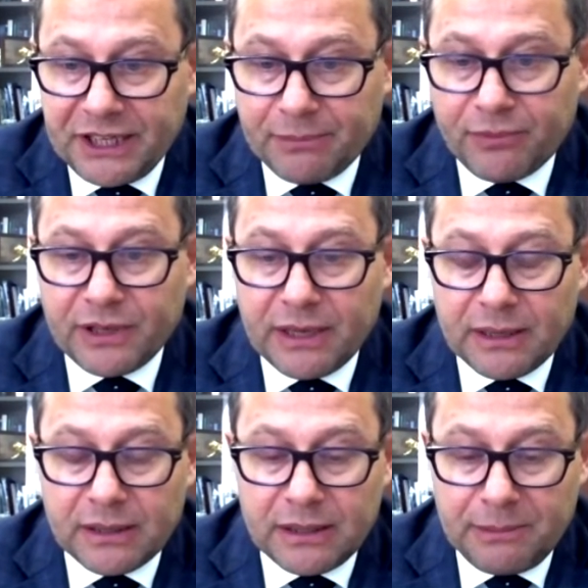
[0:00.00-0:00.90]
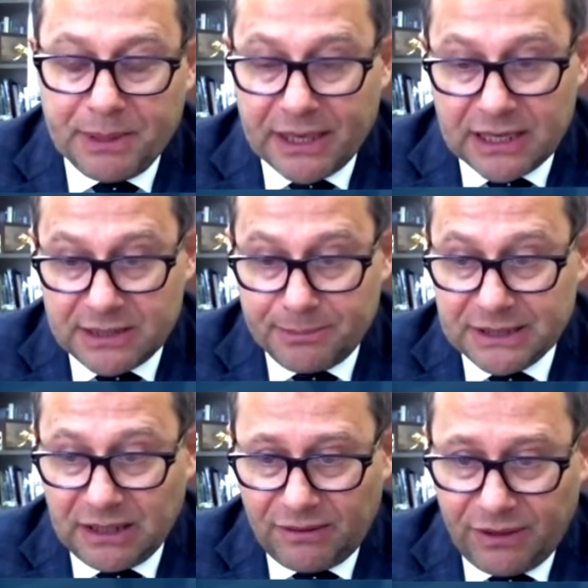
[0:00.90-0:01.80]
the structure which
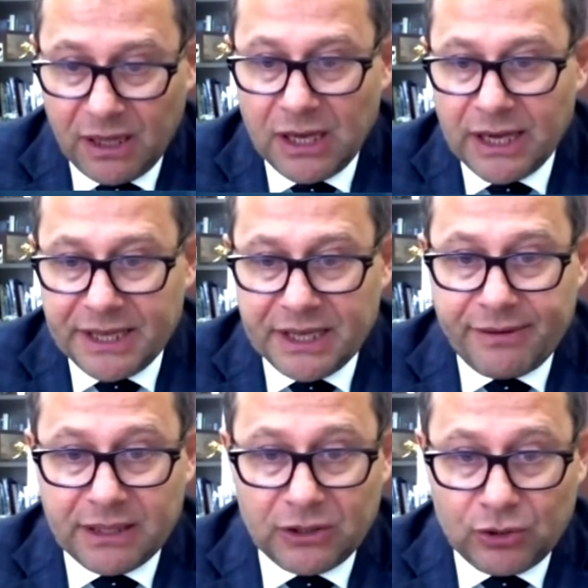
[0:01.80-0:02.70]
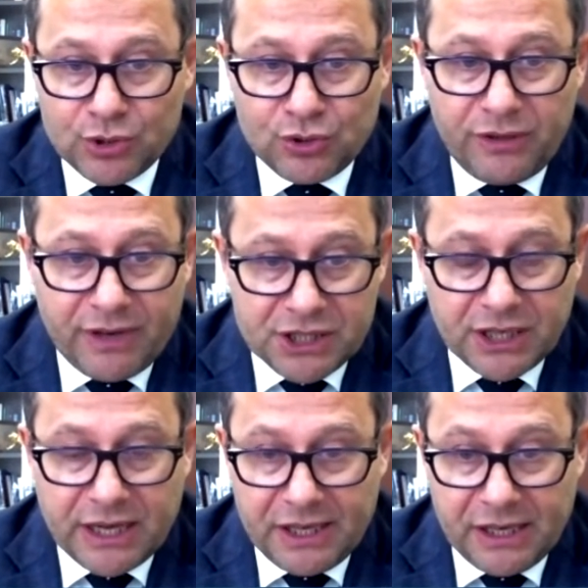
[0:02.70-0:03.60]
is existing,
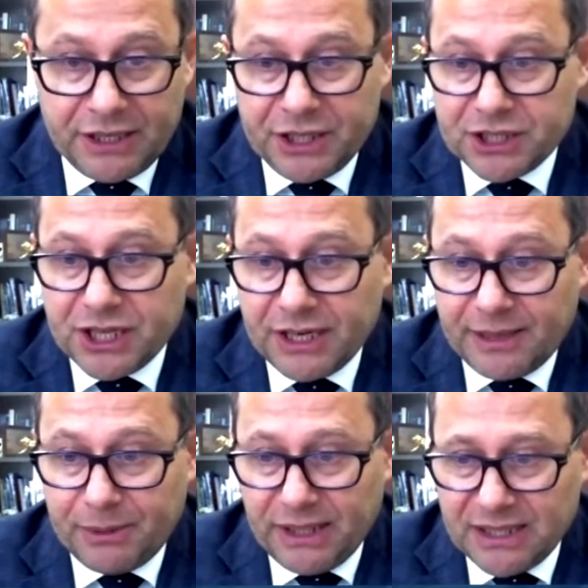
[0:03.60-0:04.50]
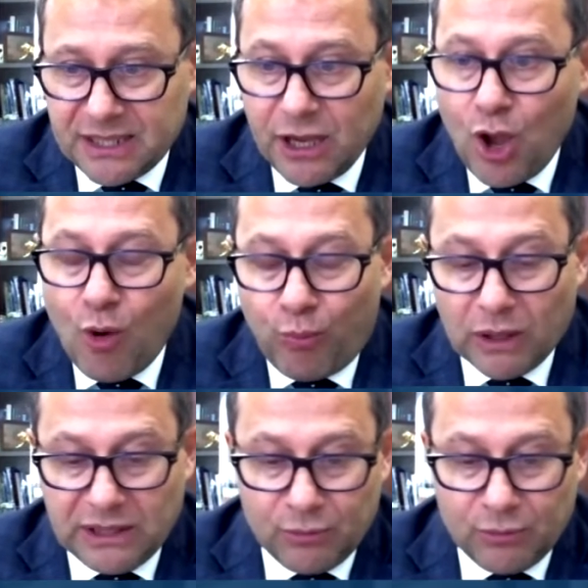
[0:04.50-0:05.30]
telling us that no matter,